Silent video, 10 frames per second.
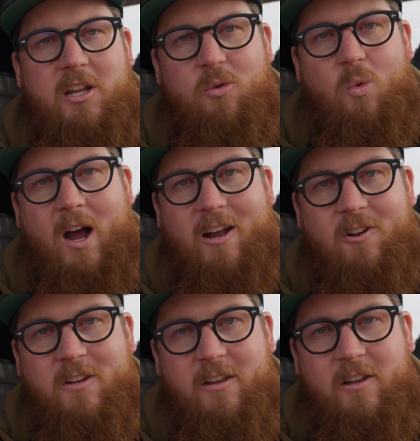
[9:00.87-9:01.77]
in the
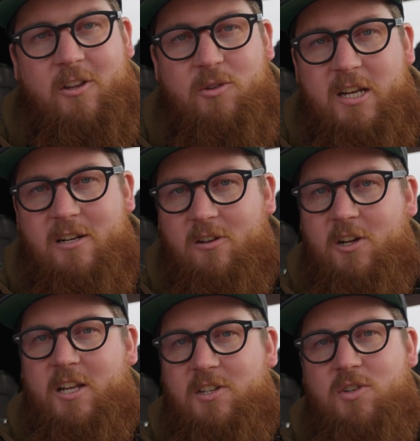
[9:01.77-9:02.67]
wild, you need to
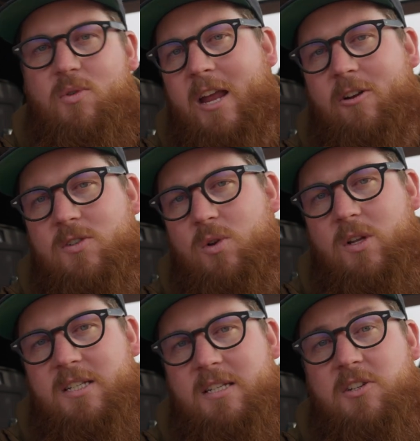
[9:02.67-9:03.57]
look into Anker
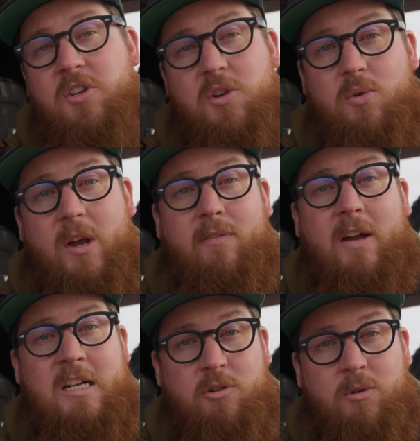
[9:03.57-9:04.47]
SOLIX's new
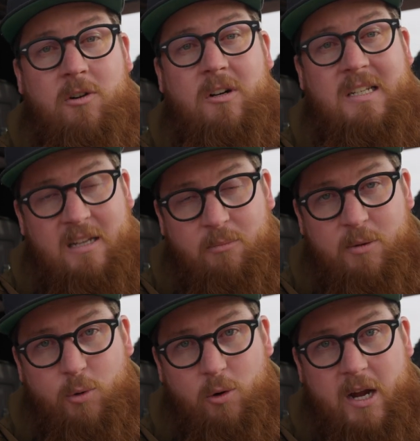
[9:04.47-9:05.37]
Adventurer
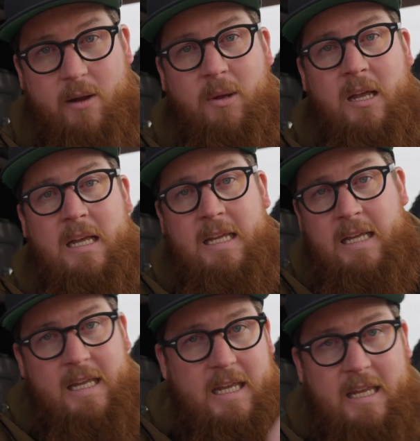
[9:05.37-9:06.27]
Assembly program.
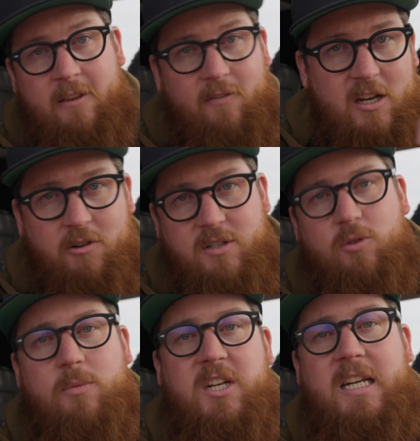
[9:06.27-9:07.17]
In the video
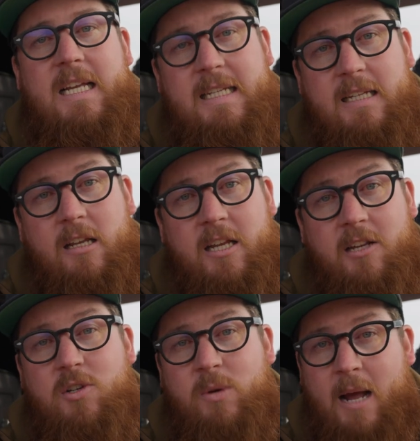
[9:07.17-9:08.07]
description is a
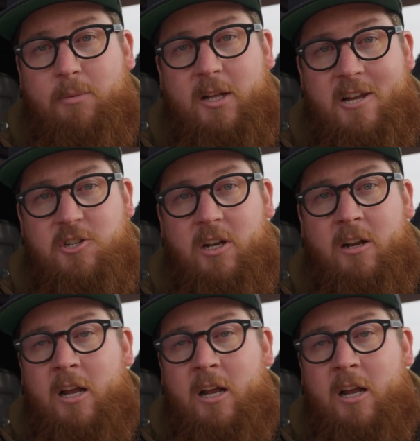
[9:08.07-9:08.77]
link to an application